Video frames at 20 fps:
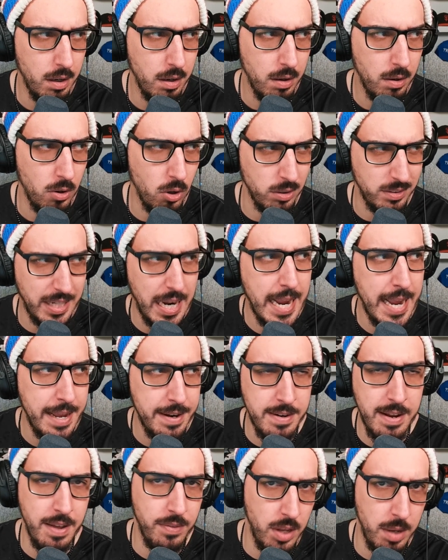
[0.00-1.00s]
Or 10,
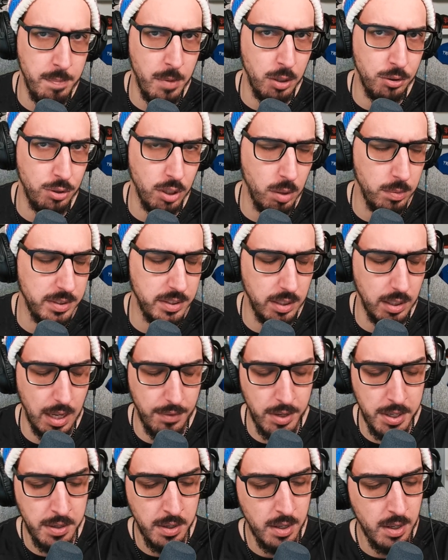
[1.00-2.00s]
and then Montreal was the
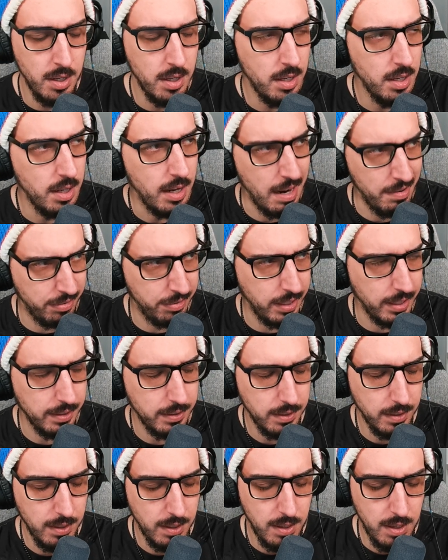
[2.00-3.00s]
11, I think.
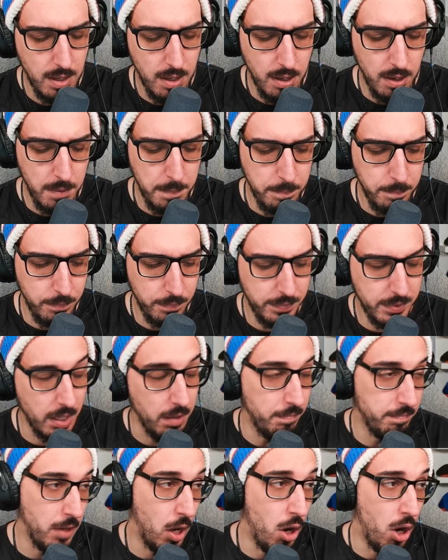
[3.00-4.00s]

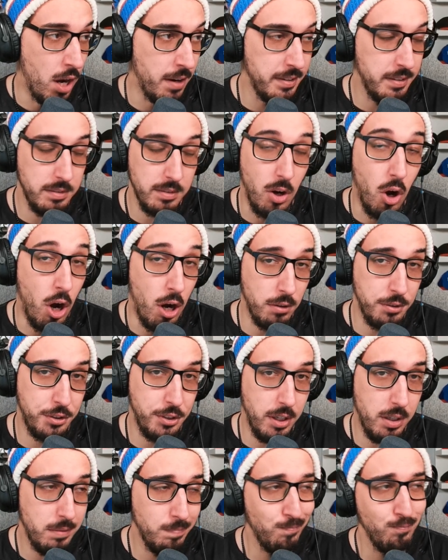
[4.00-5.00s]

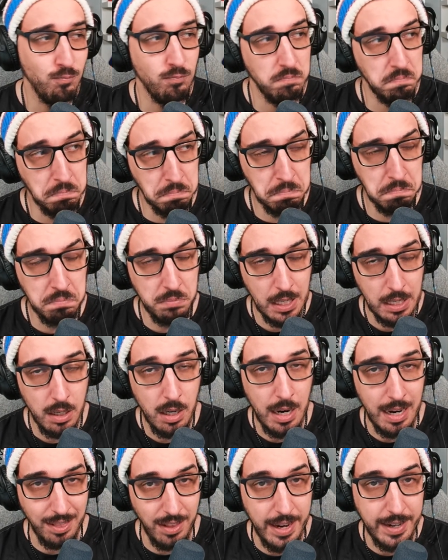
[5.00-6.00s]
Also,
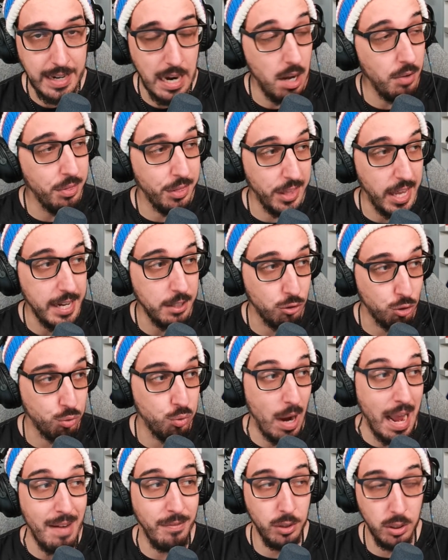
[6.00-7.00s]
I like how they
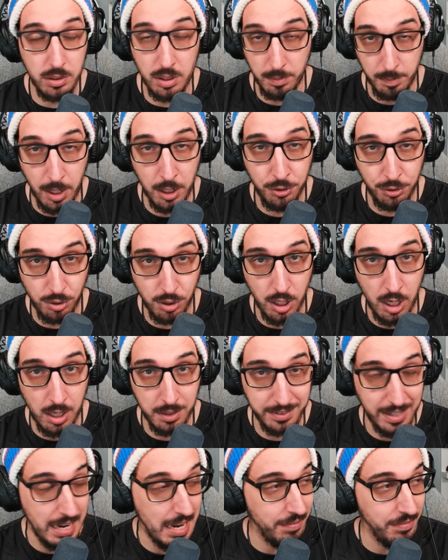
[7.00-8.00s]
traveled to Montreal
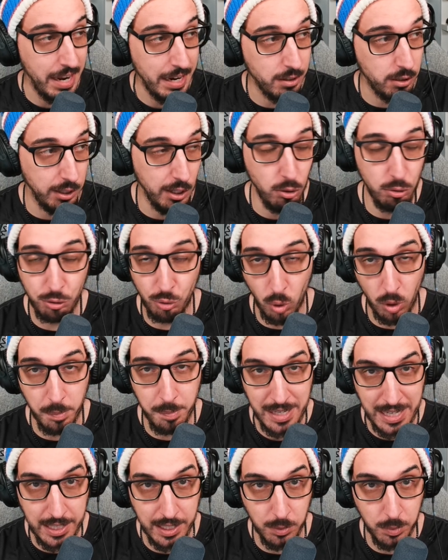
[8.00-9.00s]
to have that closed-door
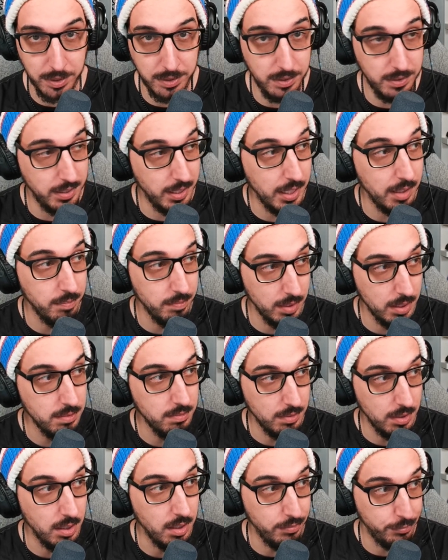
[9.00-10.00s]
meeting with the team,
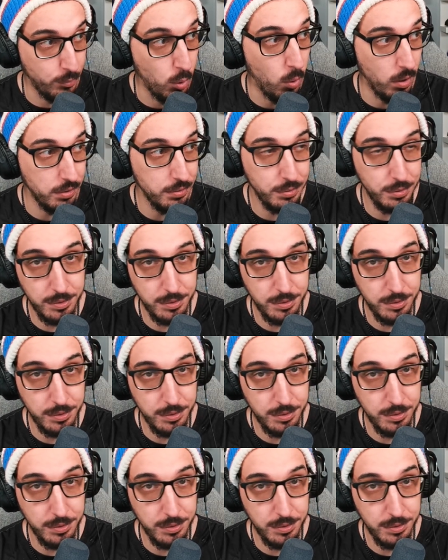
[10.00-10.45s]
of course.